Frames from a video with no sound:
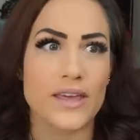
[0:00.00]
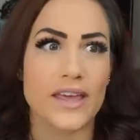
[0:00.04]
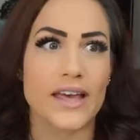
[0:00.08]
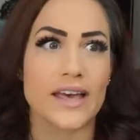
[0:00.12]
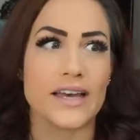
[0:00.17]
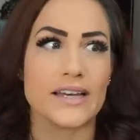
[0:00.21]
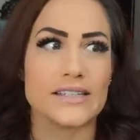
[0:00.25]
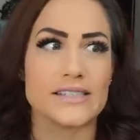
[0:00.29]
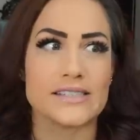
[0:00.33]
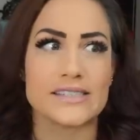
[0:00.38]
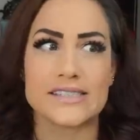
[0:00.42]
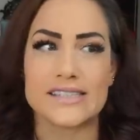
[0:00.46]

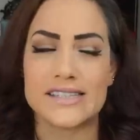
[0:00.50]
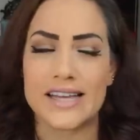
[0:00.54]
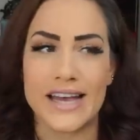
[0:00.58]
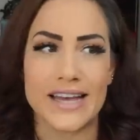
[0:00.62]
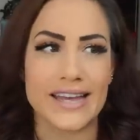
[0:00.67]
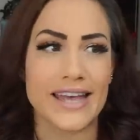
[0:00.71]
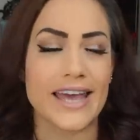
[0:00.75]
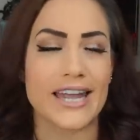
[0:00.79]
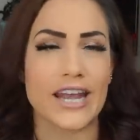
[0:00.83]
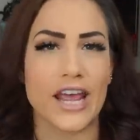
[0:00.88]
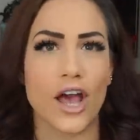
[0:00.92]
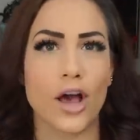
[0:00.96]
because
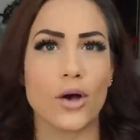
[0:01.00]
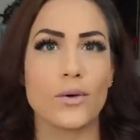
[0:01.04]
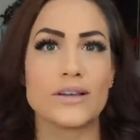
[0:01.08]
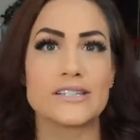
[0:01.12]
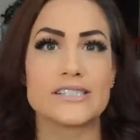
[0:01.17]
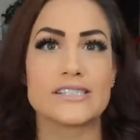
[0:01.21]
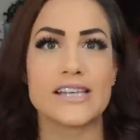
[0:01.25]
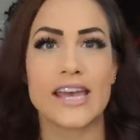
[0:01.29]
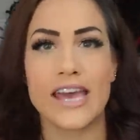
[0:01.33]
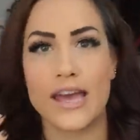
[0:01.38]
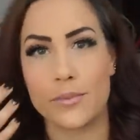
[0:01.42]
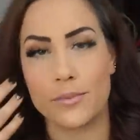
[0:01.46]
again, I
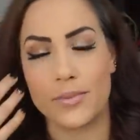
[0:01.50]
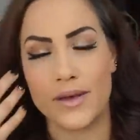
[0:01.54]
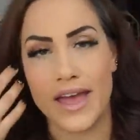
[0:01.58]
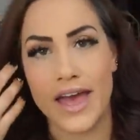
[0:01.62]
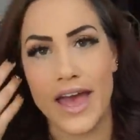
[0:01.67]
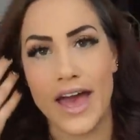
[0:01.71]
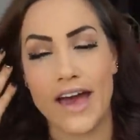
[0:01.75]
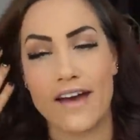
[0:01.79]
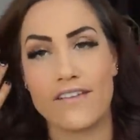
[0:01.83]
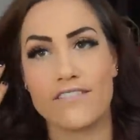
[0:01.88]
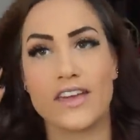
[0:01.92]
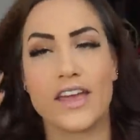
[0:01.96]
always say it, but
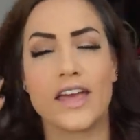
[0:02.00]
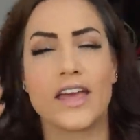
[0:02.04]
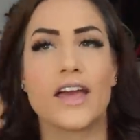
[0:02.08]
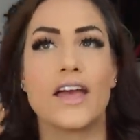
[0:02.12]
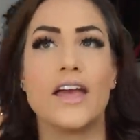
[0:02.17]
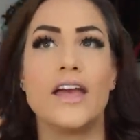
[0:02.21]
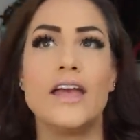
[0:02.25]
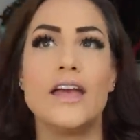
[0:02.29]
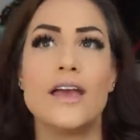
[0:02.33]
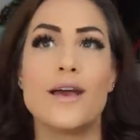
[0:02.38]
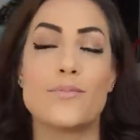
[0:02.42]
having